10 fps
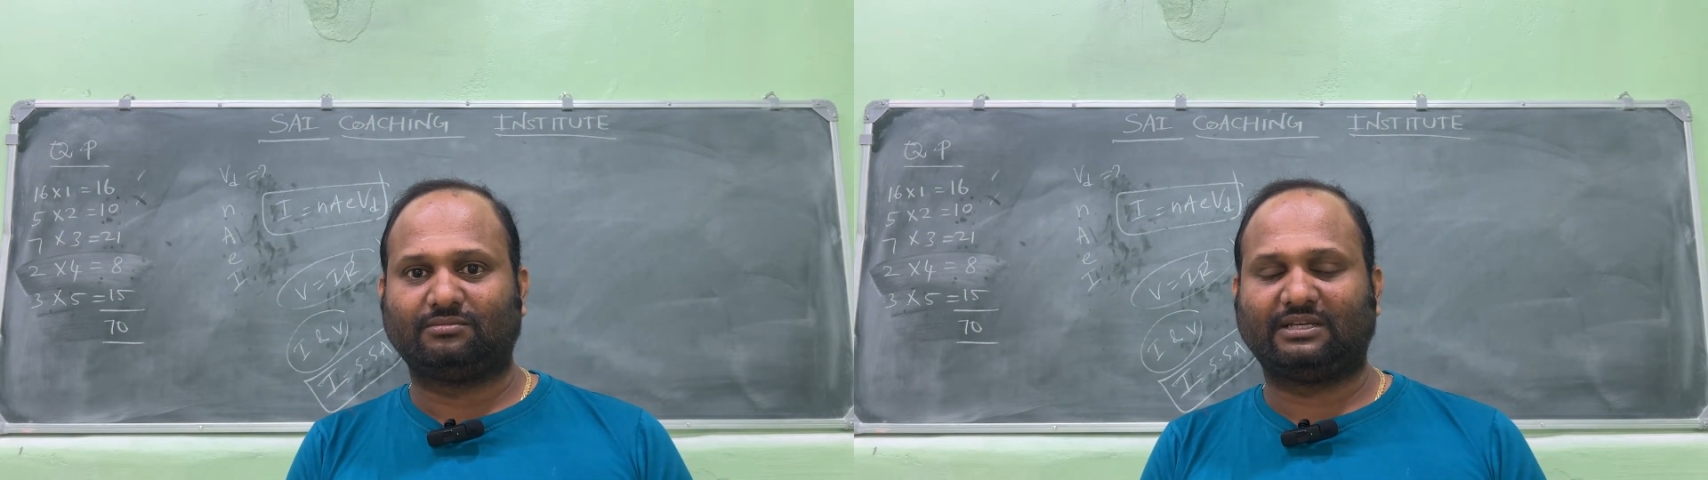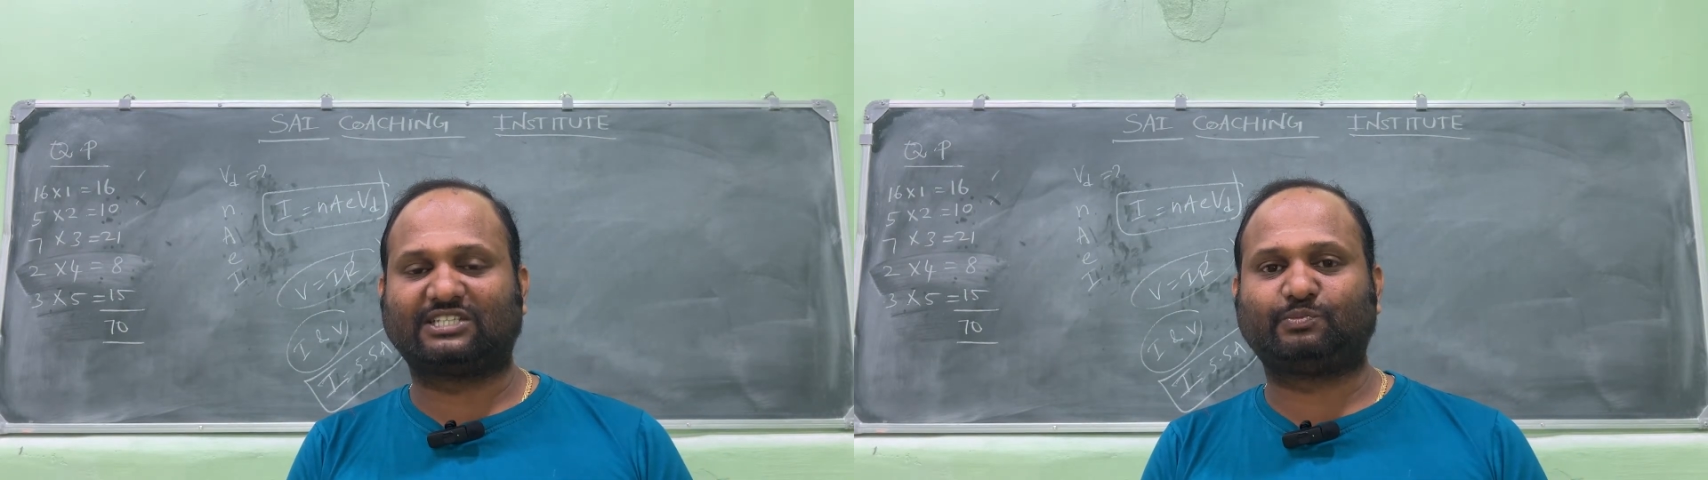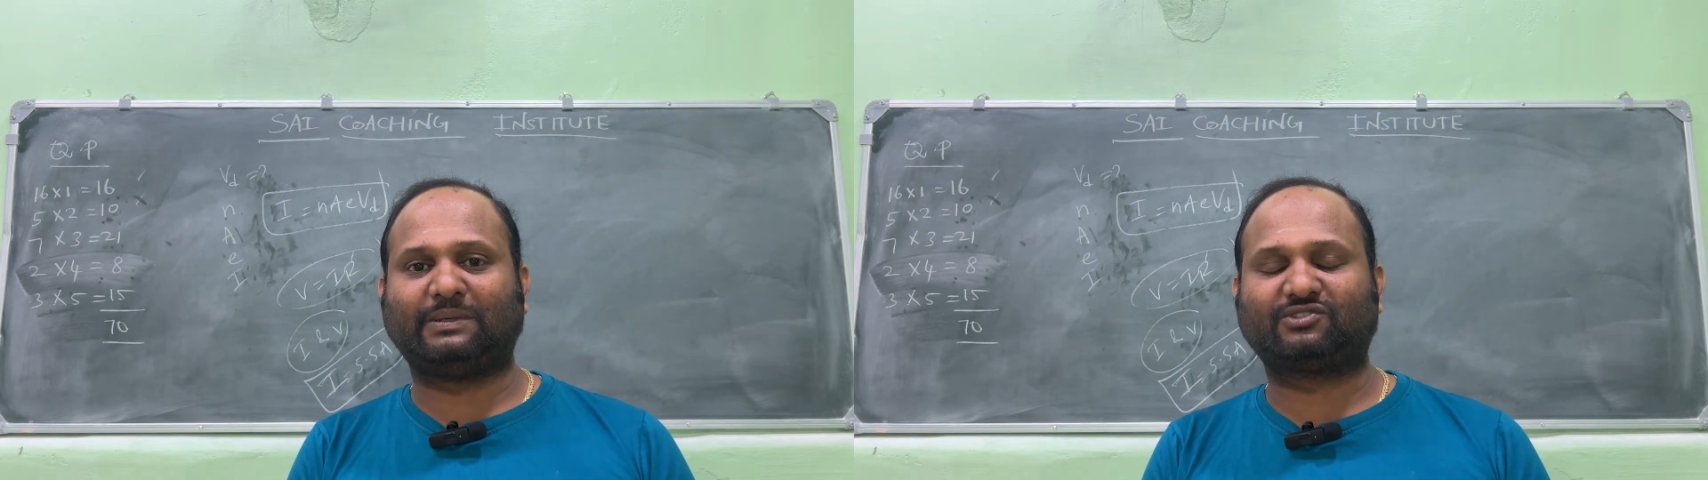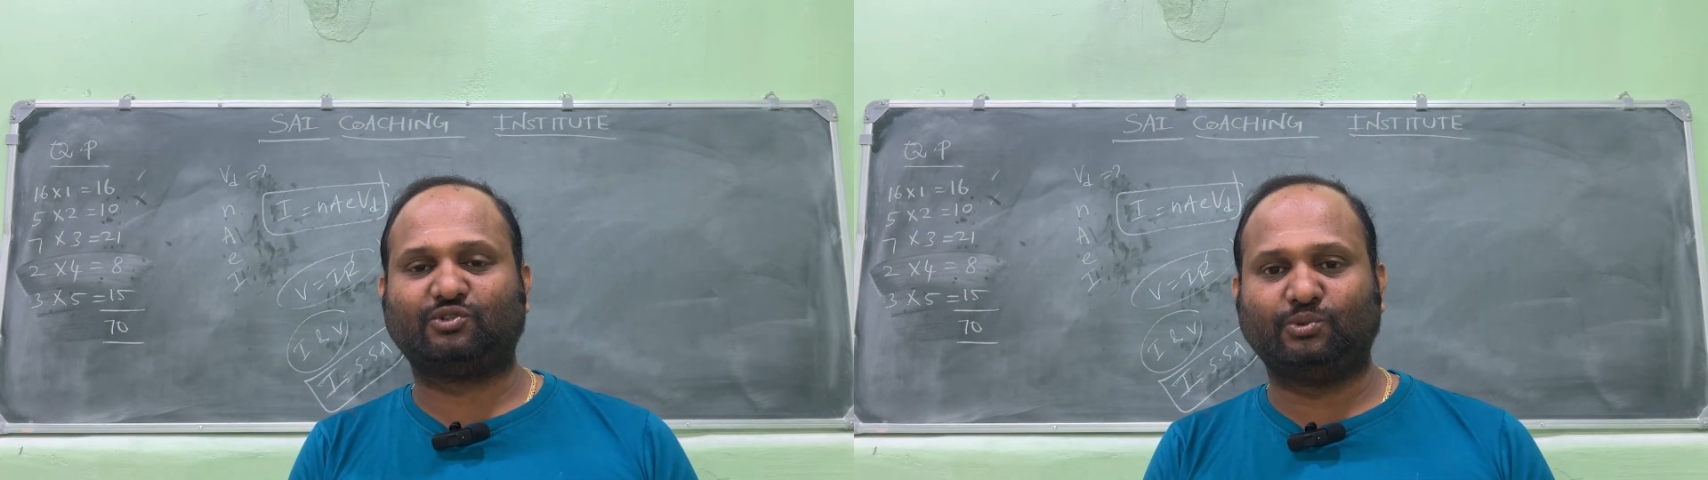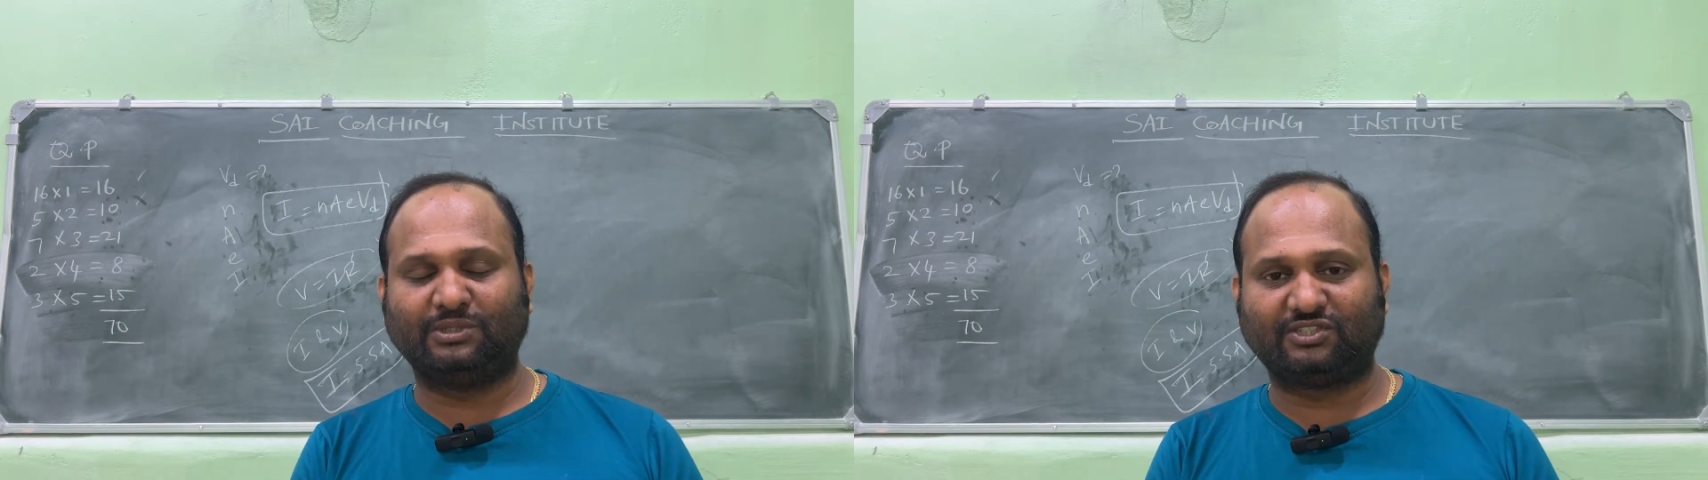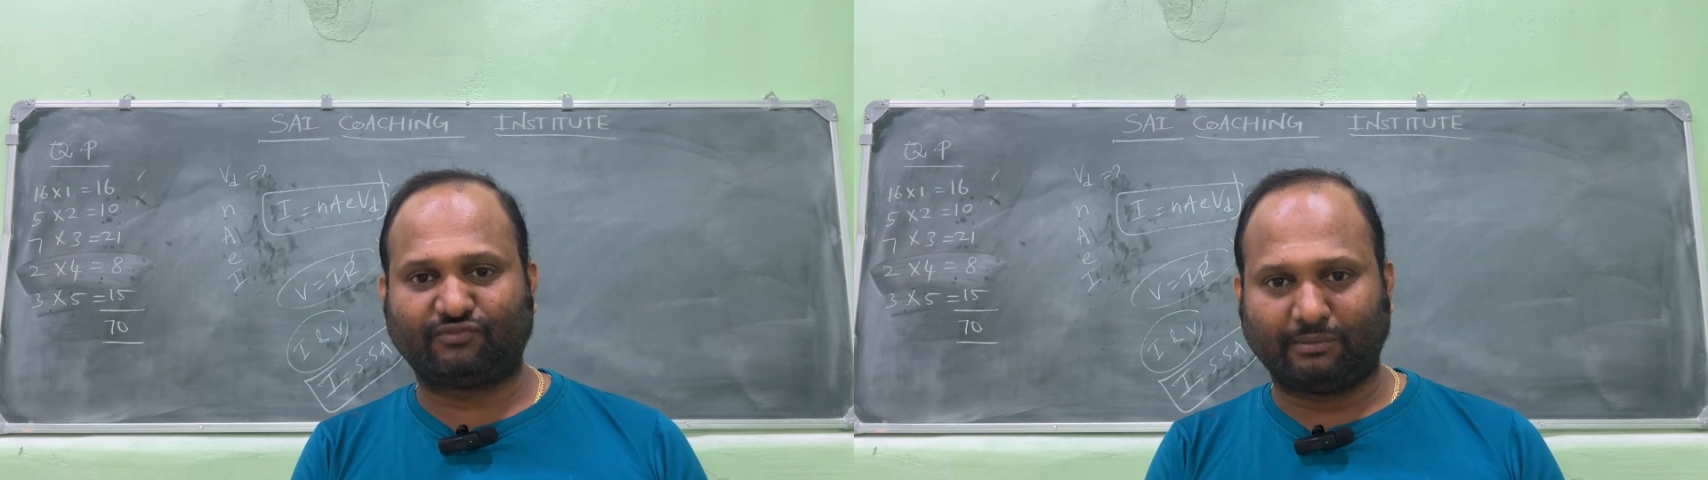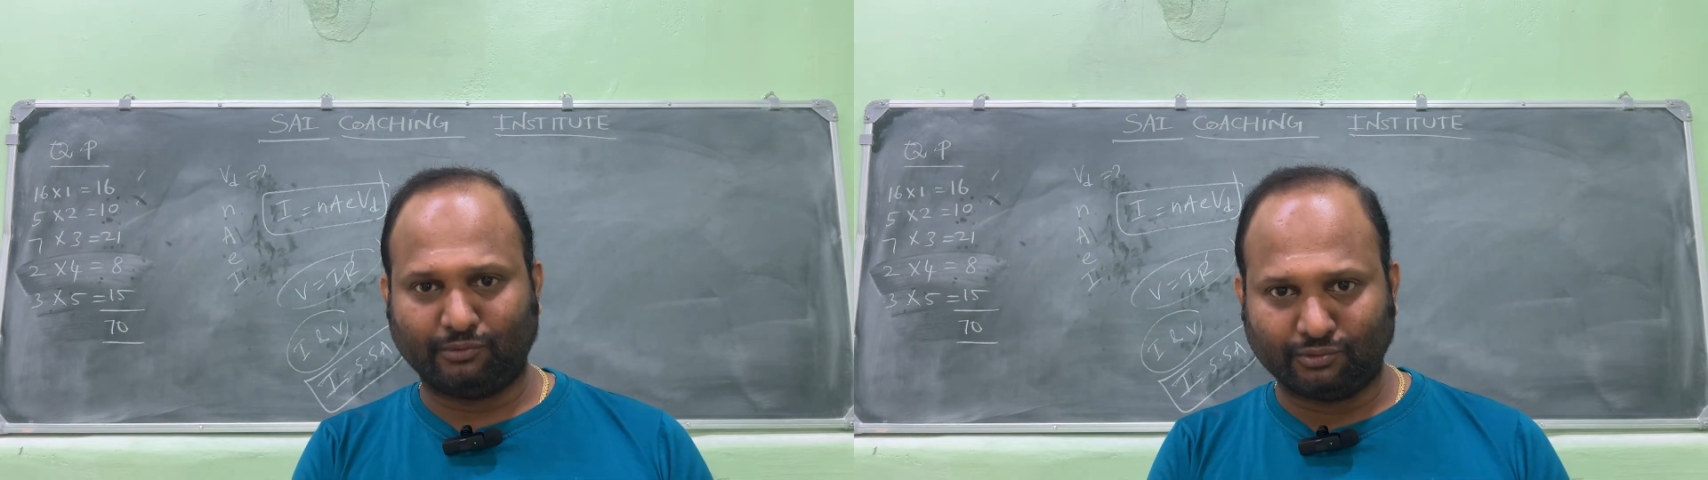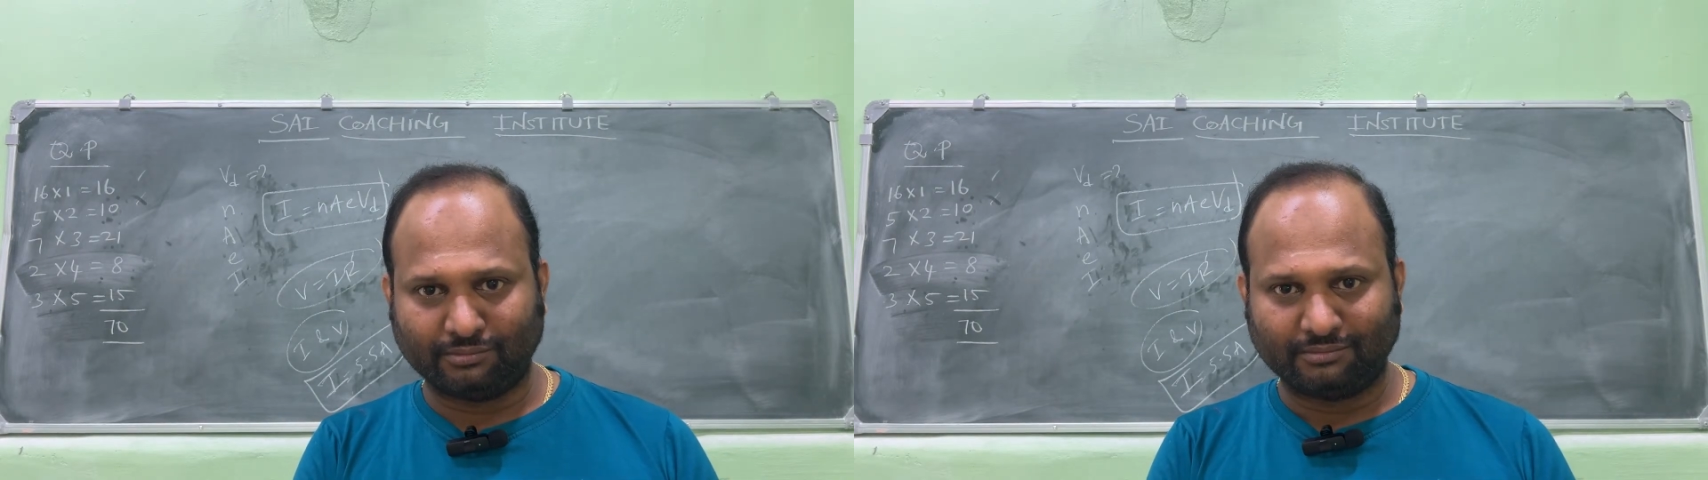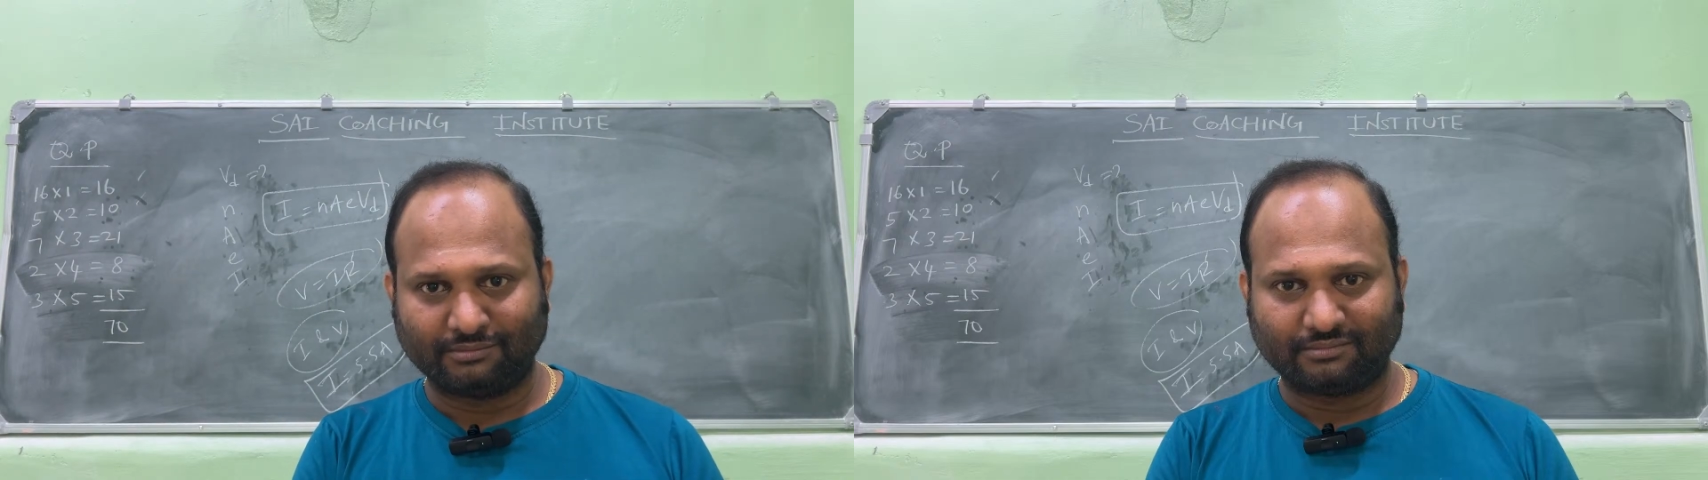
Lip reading: expects units from you.